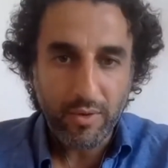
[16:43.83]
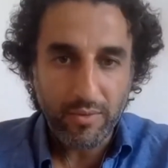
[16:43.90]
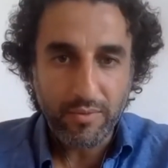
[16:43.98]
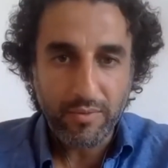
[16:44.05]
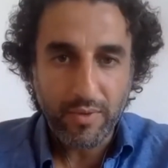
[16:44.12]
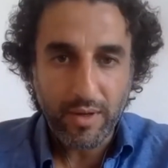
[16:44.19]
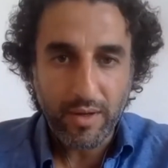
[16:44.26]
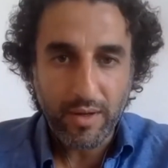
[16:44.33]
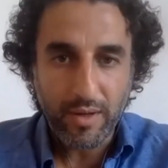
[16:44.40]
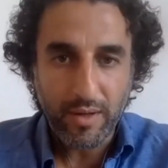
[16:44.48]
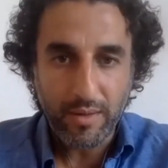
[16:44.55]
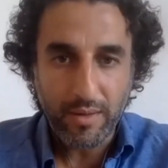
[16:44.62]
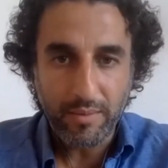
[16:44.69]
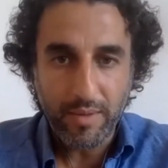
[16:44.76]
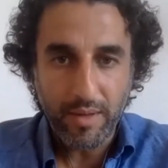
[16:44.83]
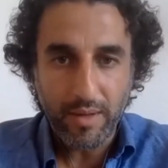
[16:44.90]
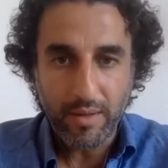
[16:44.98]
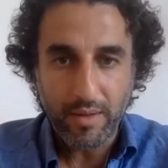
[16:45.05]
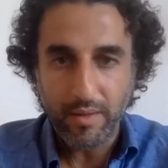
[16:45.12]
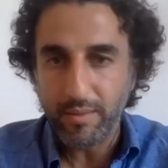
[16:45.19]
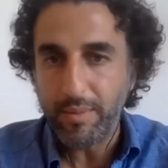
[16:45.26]

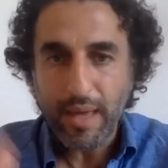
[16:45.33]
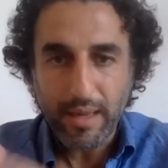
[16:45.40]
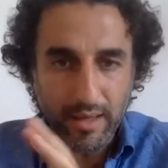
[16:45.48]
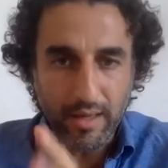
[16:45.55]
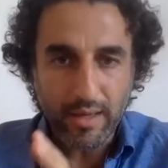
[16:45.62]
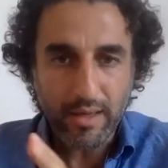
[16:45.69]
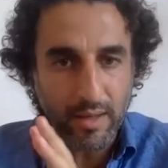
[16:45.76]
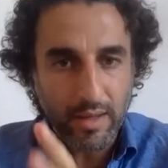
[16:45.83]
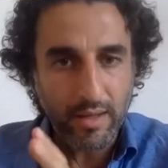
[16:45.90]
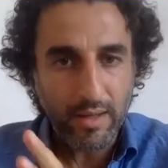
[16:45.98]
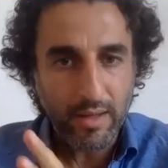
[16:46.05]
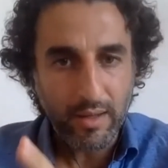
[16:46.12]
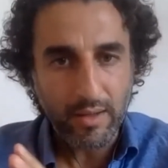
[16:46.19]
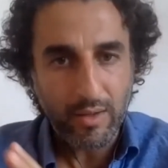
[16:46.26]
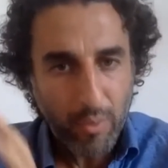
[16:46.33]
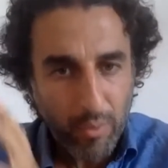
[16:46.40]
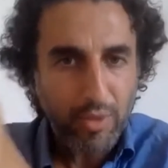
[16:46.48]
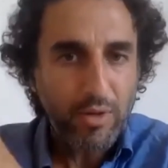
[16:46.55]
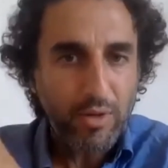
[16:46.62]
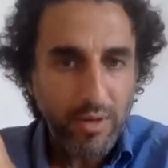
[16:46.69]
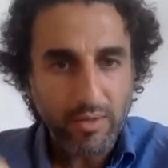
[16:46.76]
the banking
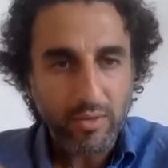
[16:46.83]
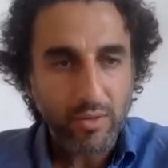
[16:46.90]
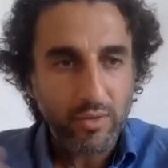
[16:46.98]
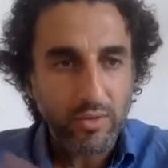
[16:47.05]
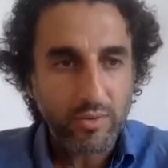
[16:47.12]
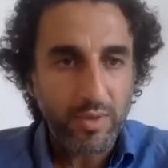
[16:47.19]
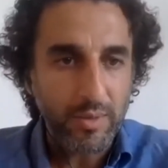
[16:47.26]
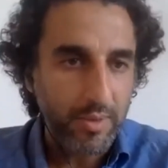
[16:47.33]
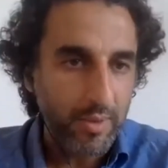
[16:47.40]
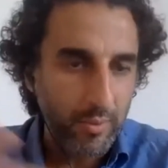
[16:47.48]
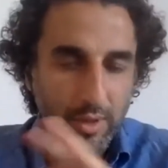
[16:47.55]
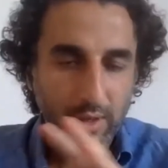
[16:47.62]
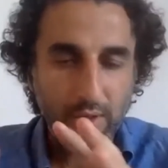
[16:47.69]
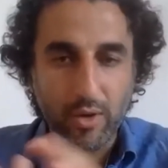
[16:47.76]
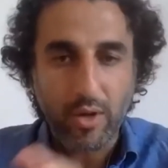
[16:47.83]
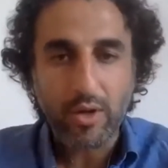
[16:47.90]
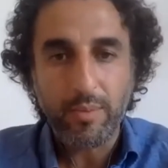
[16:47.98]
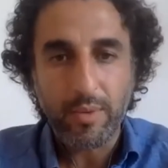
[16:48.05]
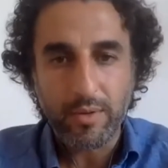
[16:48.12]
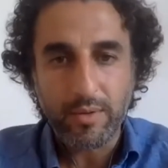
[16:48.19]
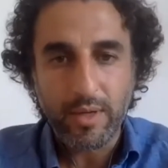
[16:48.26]
community, so to speak, but we can talk
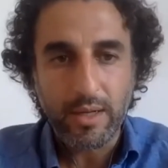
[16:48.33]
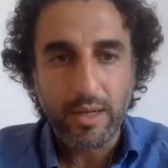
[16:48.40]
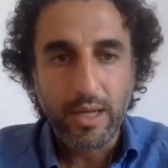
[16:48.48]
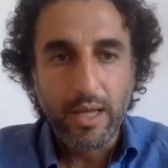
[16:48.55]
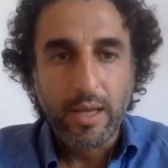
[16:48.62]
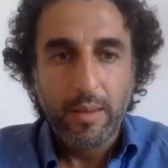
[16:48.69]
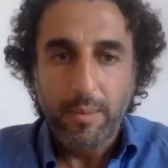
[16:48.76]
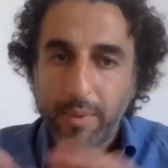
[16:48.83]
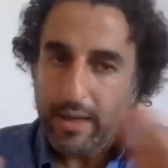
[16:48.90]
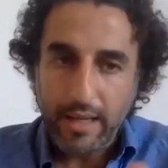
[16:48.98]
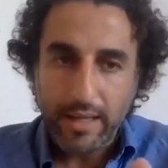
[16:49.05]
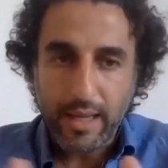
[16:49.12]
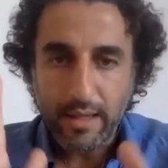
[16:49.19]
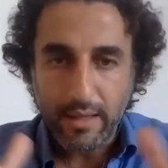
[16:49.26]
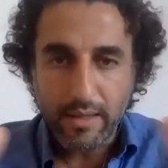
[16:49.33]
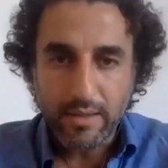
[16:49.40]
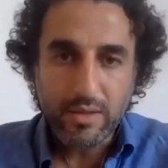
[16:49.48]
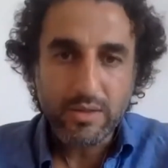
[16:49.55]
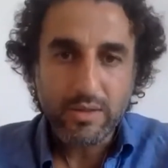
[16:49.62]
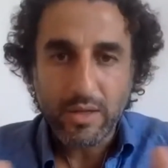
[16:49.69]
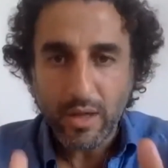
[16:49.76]
about that. But again, this
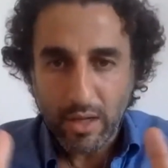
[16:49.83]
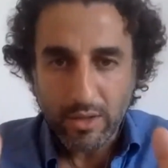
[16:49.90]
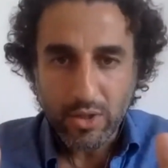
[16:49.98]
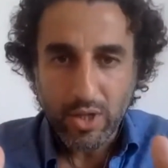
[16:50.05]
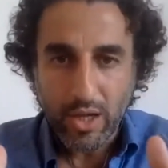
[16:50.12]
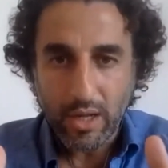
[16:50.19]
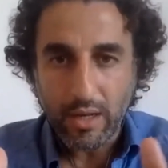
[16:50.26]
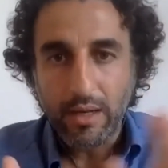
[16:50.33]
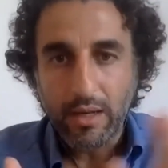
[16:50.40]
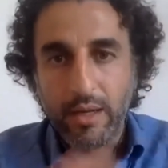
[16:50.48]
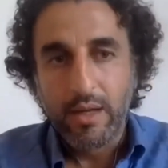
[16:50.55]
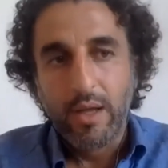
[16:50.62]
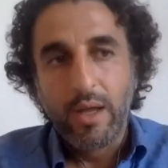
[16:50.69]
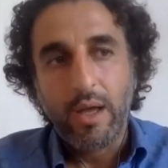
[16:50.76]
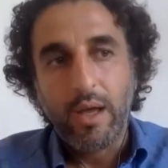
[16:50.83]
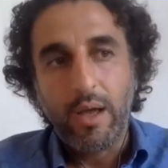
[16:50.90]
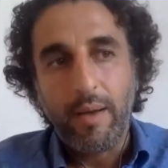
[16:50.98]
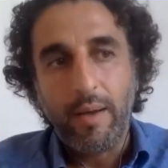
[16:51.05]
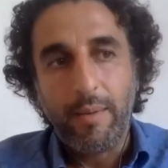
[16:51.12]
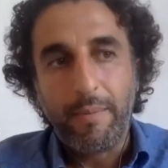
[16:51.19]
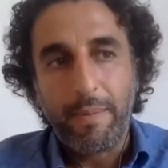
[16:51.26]
is in a nutshell
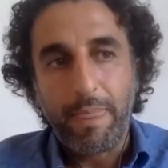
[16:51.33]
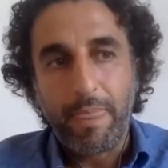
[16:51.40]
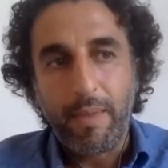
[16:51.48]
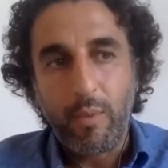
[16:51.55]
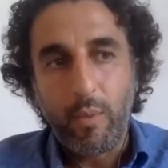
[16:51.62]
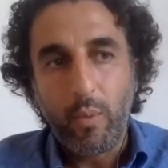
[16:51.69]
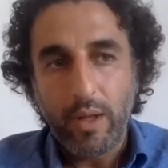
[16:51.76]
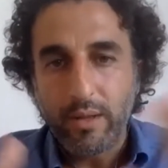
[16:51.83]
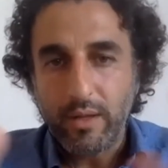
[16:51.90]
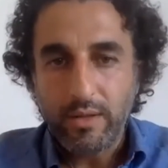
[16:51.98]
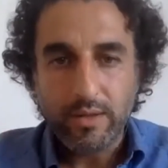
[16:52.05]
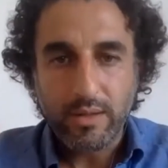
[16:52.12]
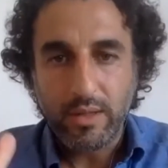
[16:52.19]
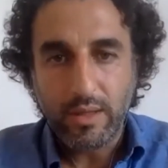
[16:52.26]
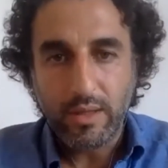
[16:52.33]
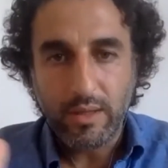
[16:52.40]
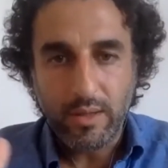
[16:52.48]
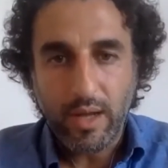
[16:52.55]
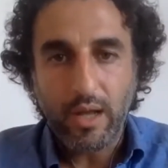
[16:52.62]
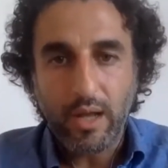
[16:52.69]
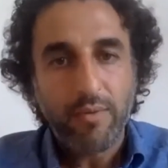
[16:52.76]
what is the
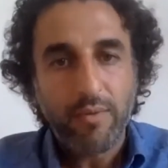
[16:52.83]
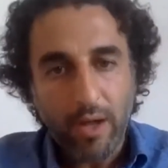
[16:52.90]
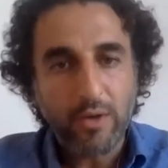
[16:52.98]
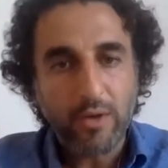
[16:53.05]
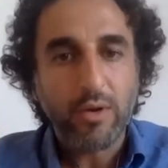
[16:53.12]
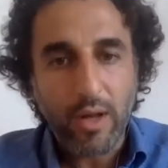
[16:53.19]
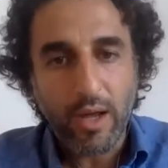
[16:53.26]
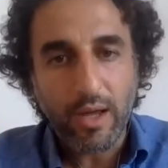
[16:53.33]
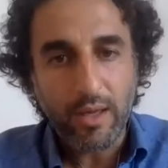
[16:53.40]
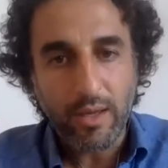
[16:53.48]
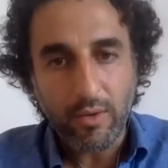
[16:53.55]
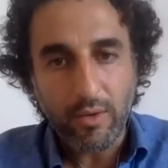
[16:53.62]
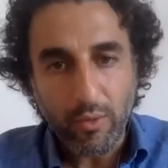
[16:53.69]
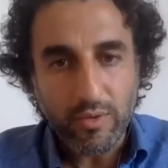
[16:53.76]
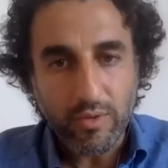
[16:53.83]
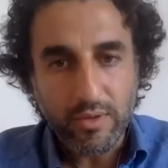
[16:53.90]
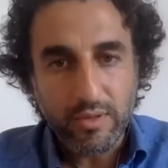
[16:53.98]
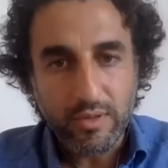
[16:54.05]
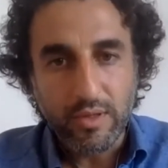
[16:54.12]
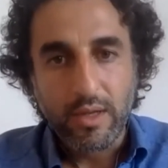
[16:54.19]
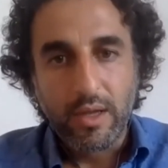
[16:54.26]
kind of underlying
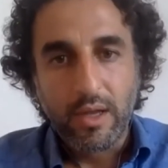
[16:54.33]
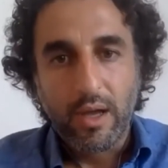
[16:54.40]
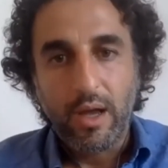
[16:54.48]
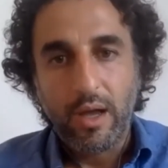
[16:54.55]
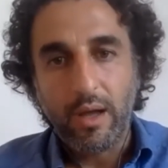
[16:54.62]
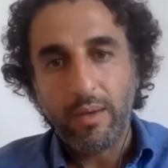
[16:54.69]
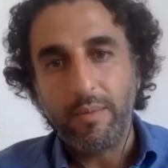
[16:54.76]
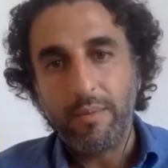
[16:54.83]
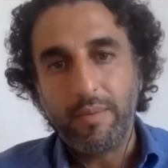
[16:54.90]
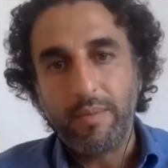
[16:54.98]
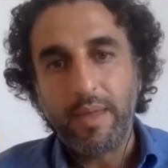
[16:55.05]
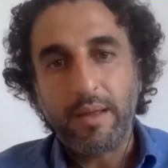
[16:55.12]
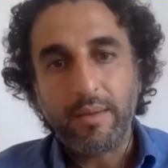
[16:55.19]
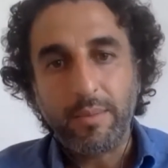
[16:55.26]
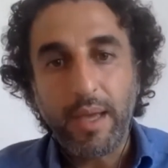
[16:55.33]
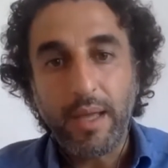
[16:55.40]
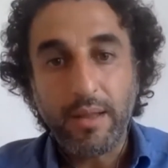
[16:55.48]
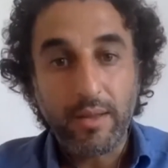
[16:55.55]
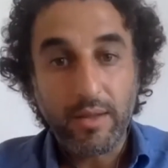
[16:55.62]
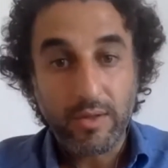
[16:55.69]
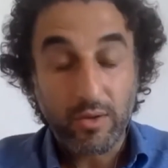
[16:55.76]
roots that
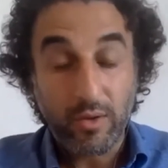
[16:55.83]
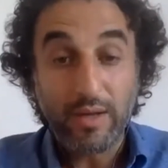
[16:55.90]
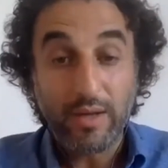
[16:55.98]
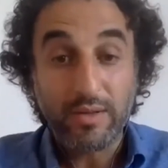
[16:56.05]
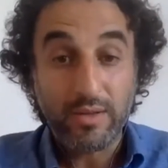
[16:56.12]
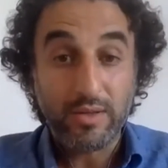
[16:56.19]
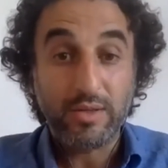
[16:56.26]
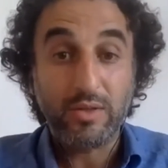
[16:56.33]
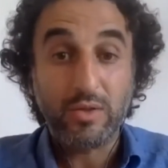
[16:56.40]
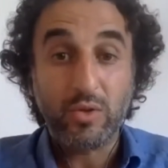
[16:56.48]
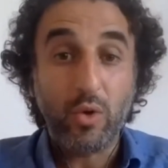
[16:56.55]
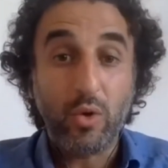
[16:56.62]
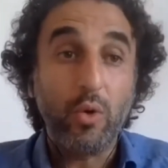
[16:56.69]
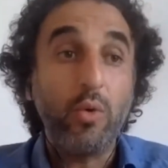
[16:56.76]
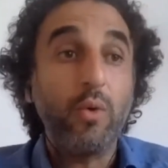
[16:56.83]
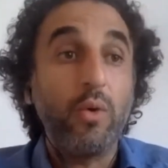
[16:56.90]
made this crisis so